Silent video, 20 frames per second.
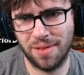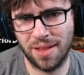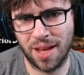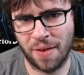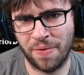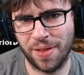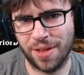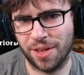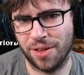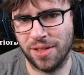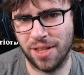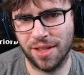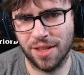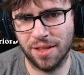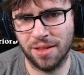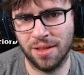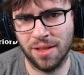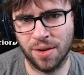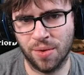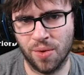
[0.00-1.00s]
like you need
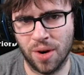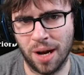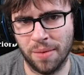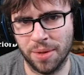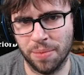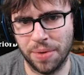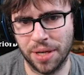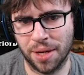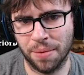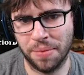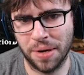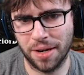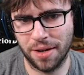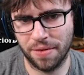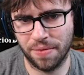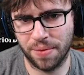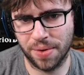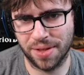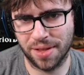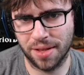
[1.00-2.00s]
the Grom to be
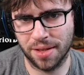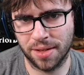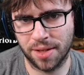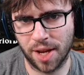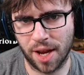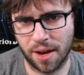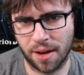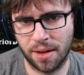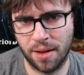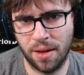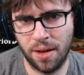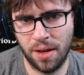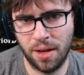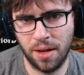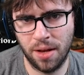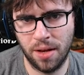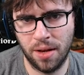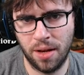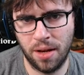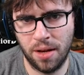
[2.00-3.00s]
competitive with this deck.
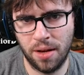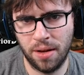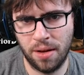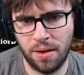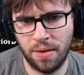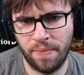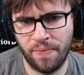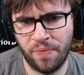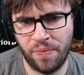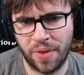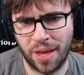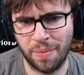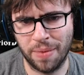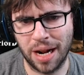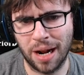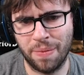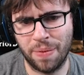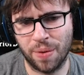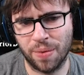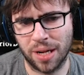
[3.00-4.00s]
He might
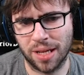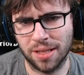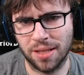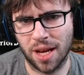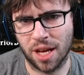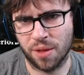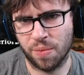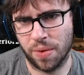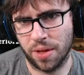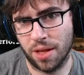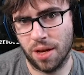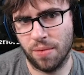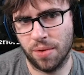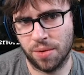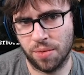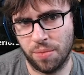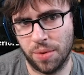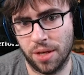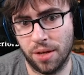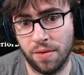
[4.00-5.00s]
not be running Deathwing, though, which
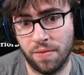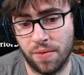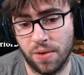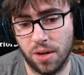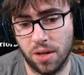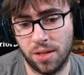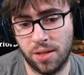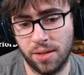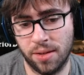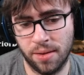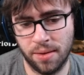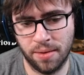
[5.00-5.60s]
would be good for us.